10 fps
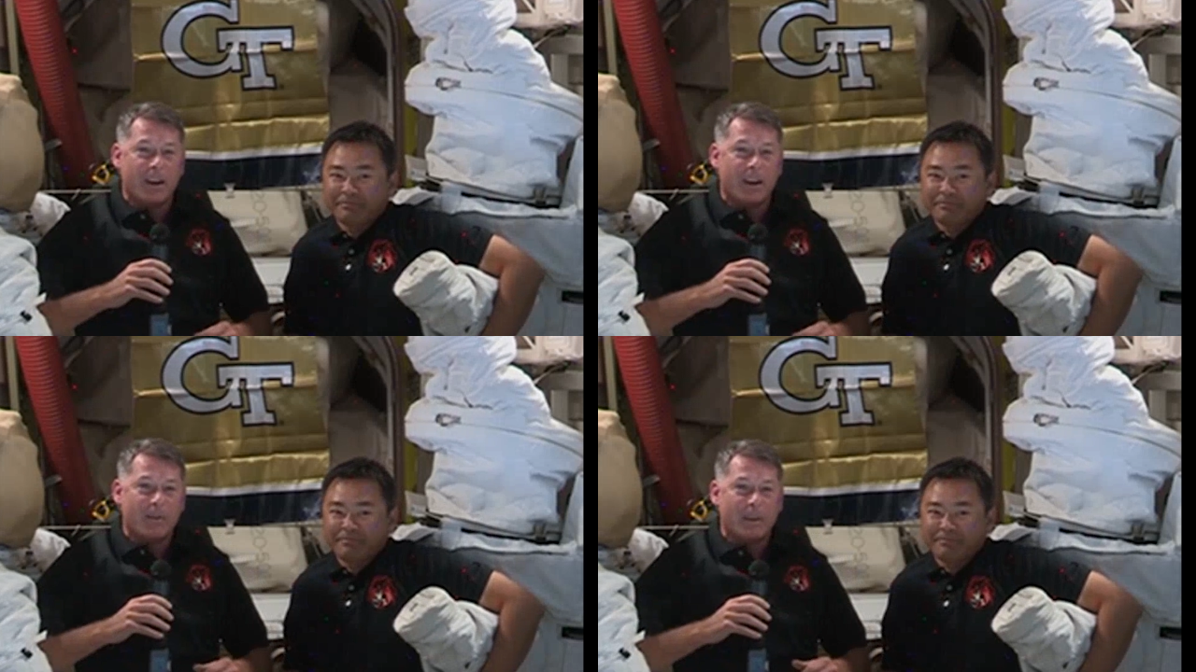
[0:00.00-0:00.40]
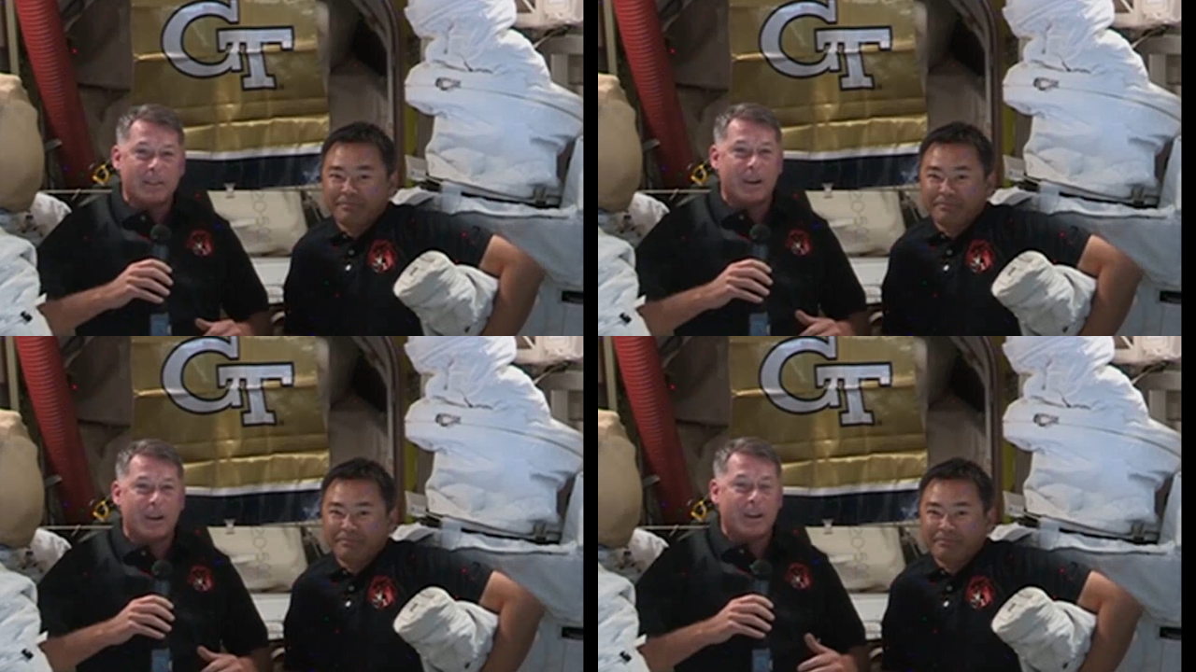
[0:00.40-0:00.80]

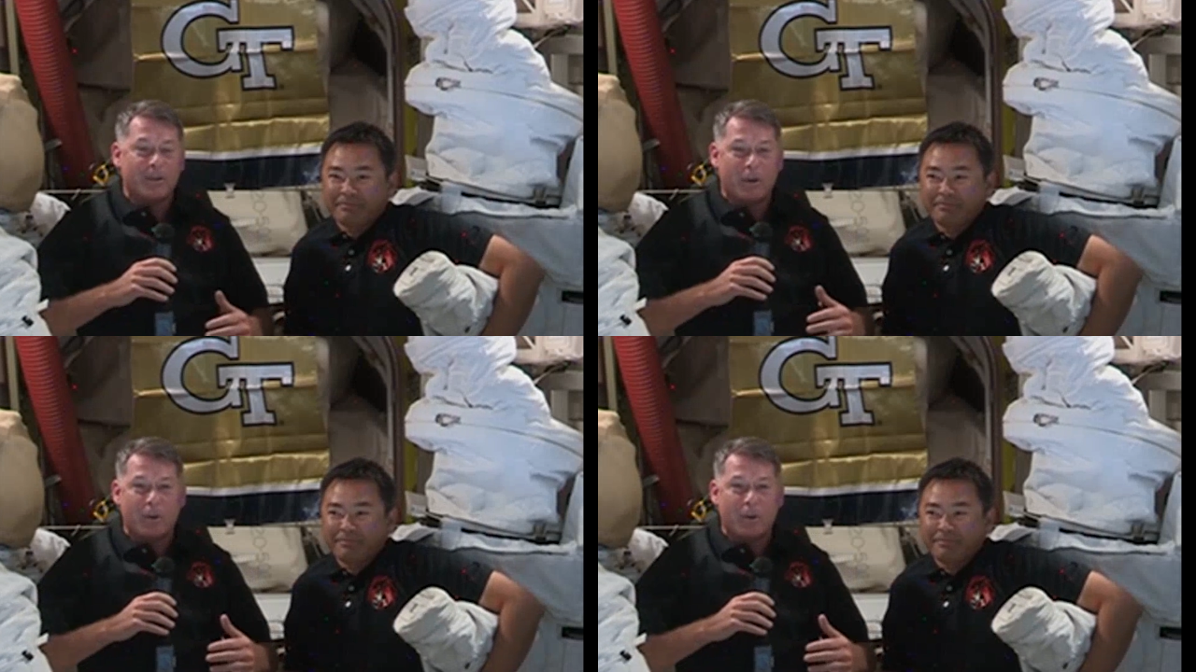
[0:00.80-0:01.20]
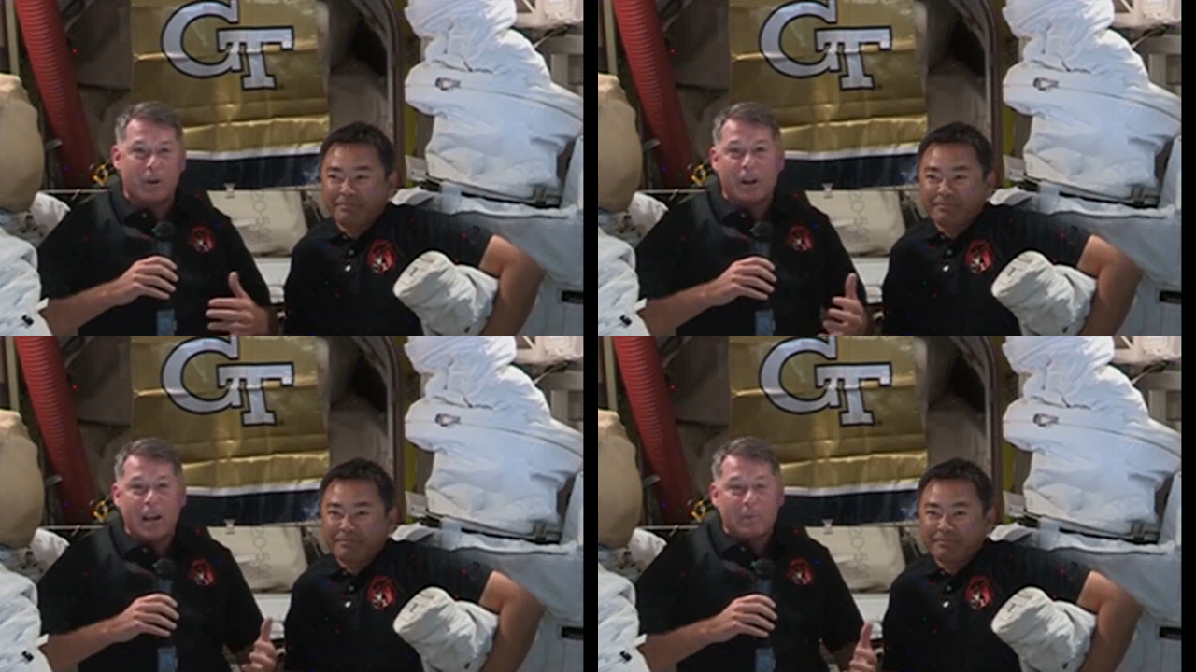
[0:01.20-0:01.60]
Speaker 1: it's all
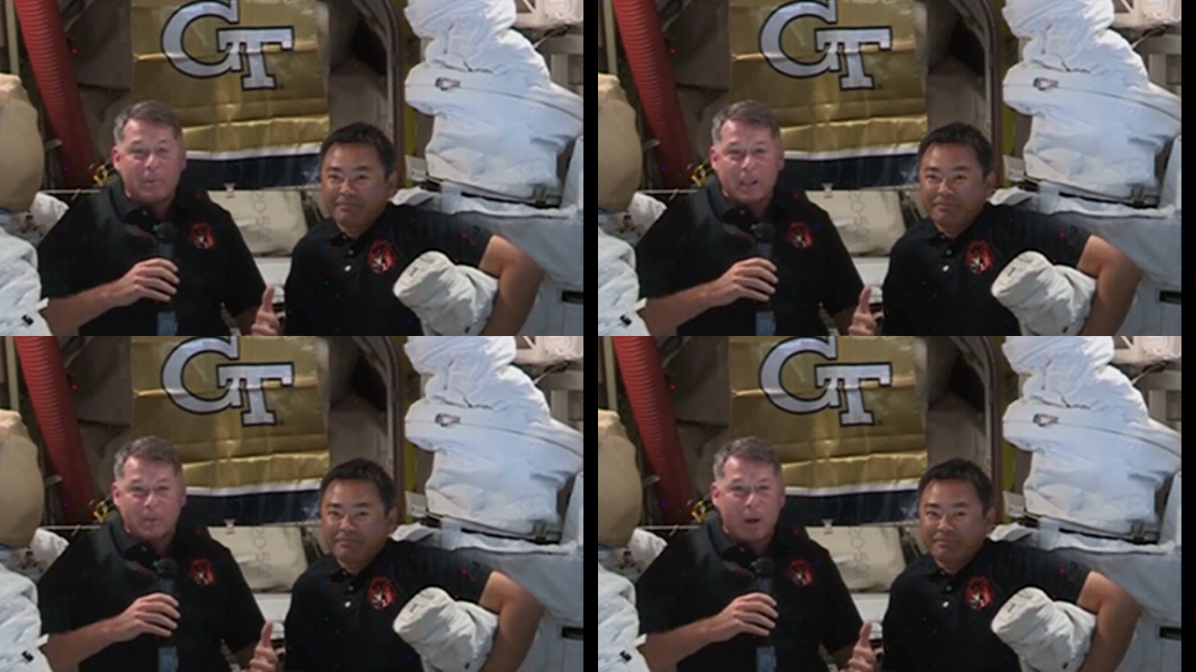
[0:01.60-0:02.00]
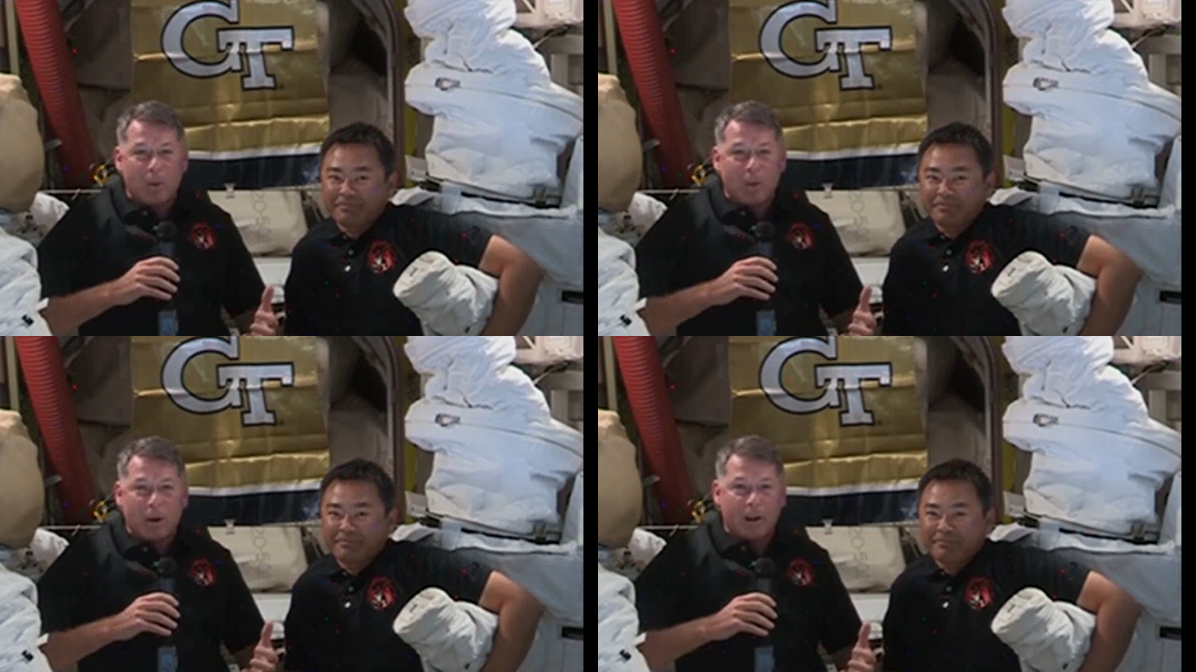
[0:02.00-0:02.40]
we're glad to be a
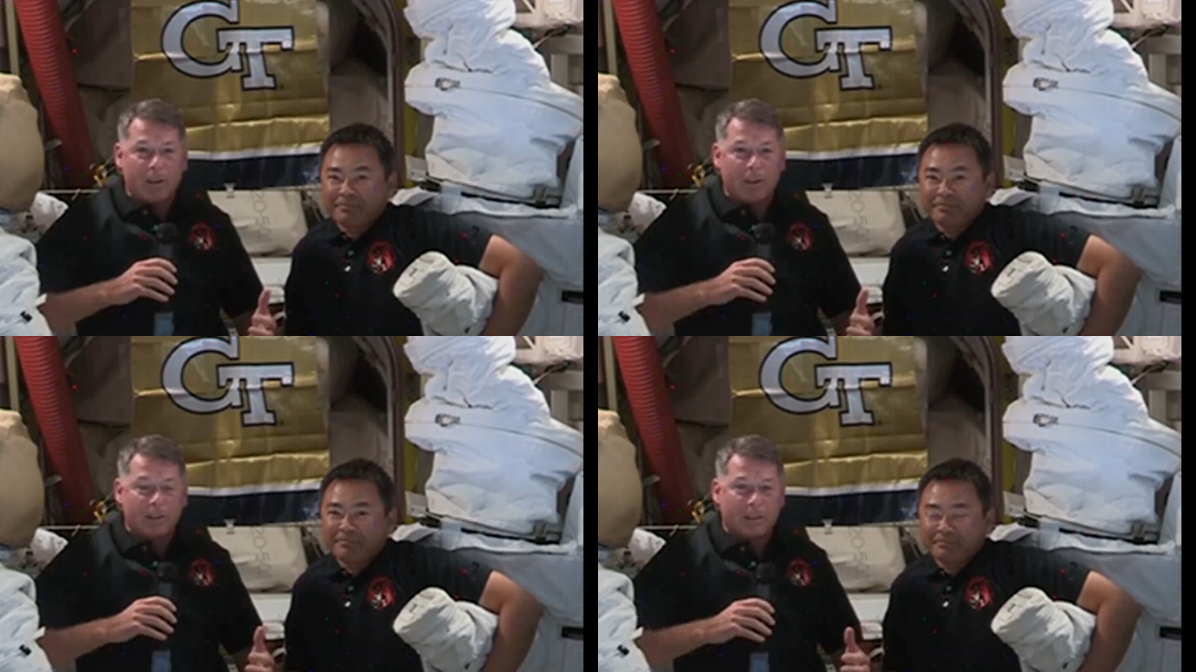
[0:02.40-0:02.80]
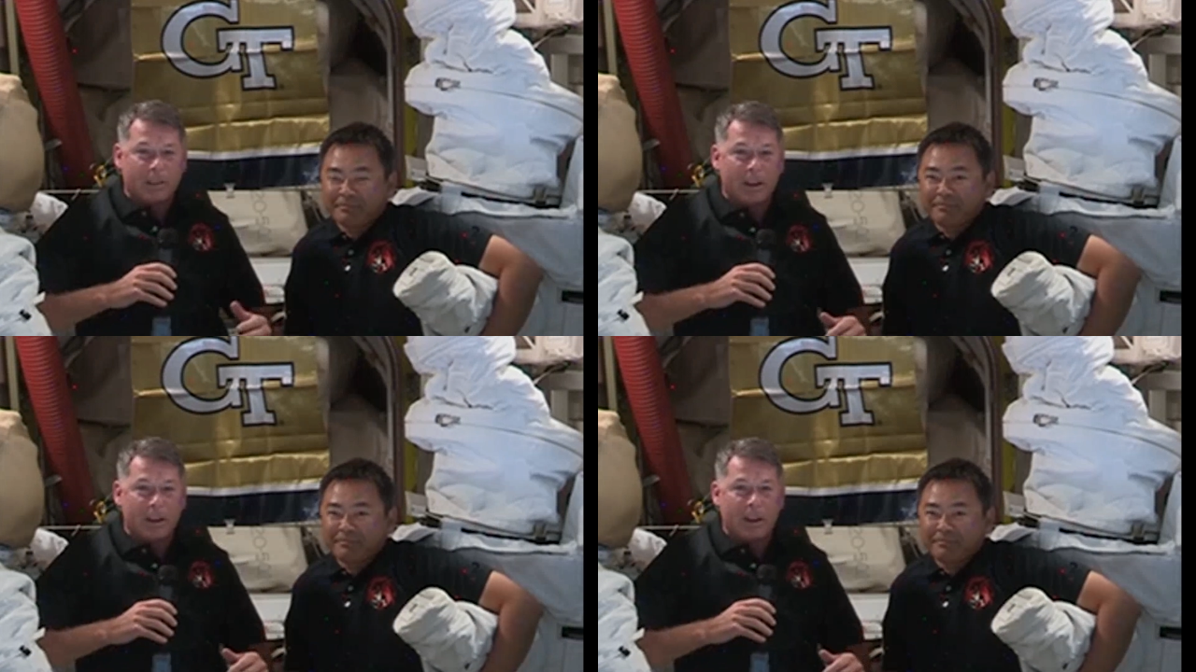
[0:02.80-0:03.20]
small part of this
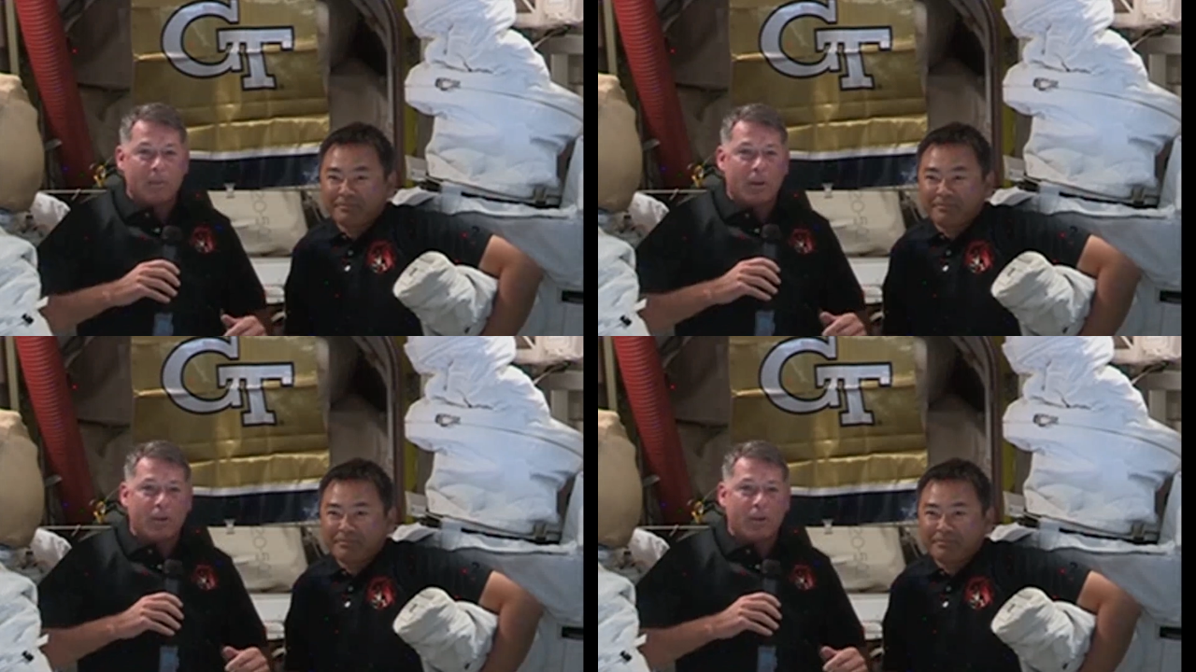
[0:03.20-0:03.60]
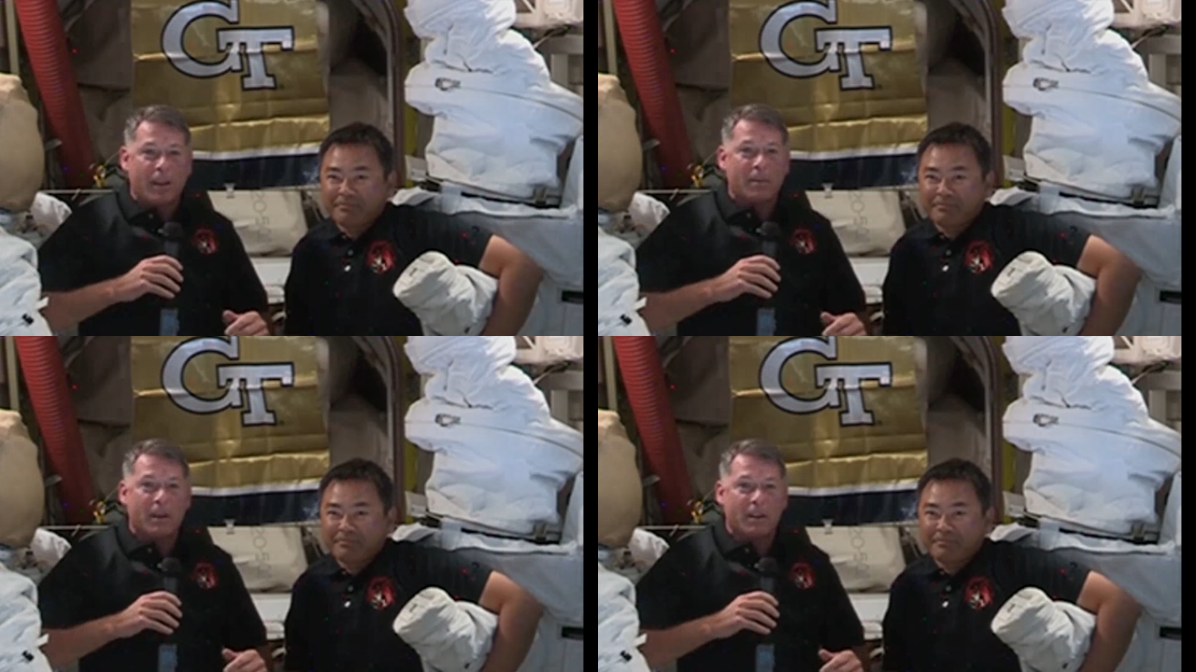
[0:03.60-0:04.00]
whole thing,